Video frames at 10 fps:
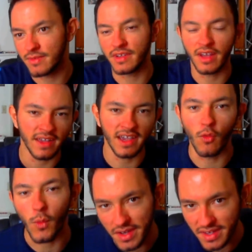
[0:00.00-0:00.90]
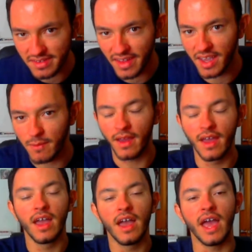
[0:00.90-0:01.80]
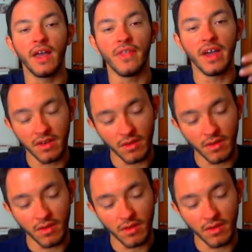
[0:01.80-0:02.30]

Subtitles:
they're yelling out Wendy's name, and then